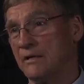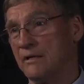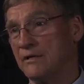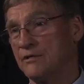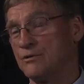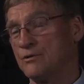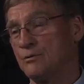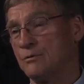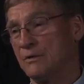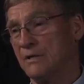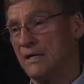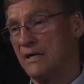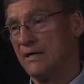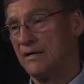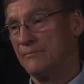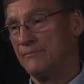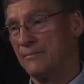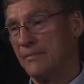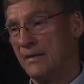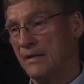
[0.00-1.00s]
in
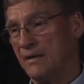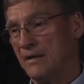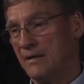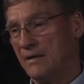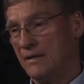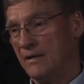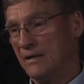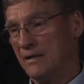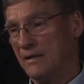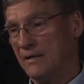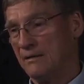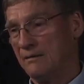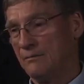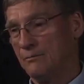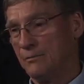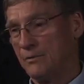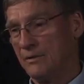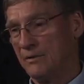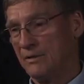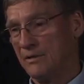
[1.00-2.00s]
July,
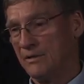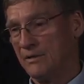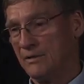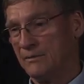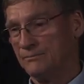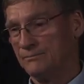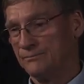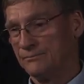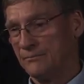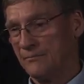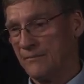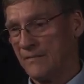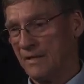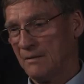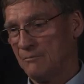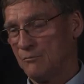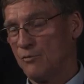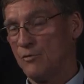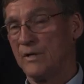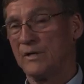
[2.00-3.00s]
and where the uh,
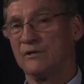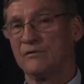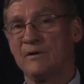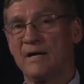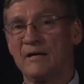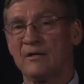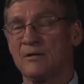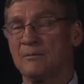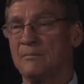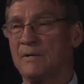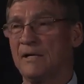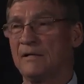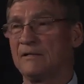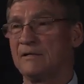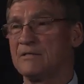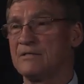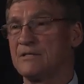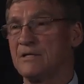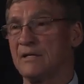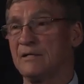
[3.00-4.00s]
Marine Track
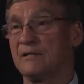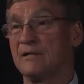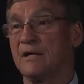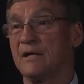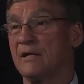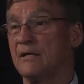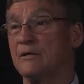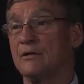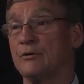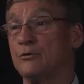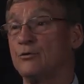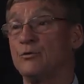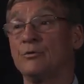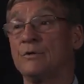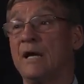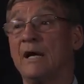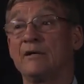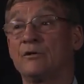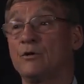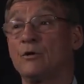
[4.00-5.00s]
Commander said, uh, do
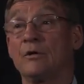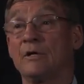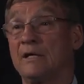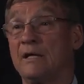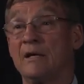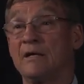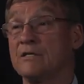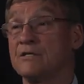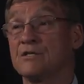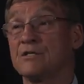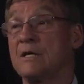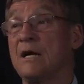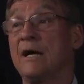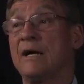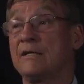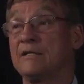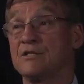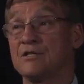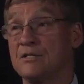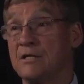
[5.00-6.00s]
not go, get
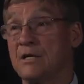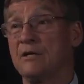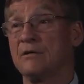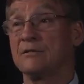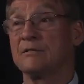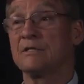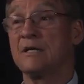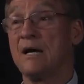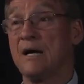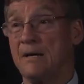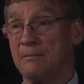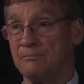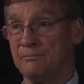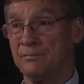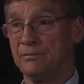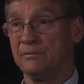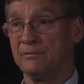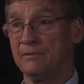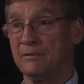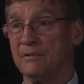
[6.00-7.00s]
inside, stay on top.
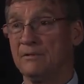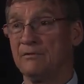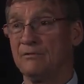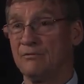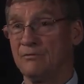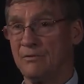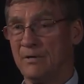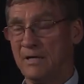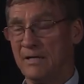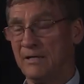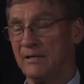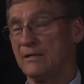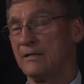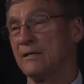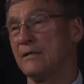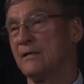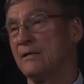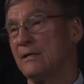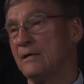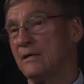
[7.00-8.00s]
Stay on top. Right.
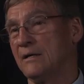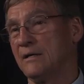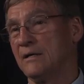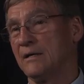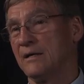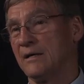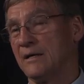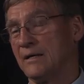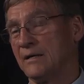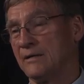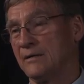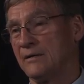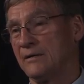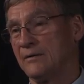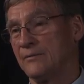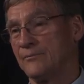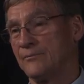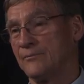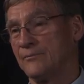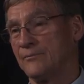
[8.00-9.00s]
Yeah. And uh,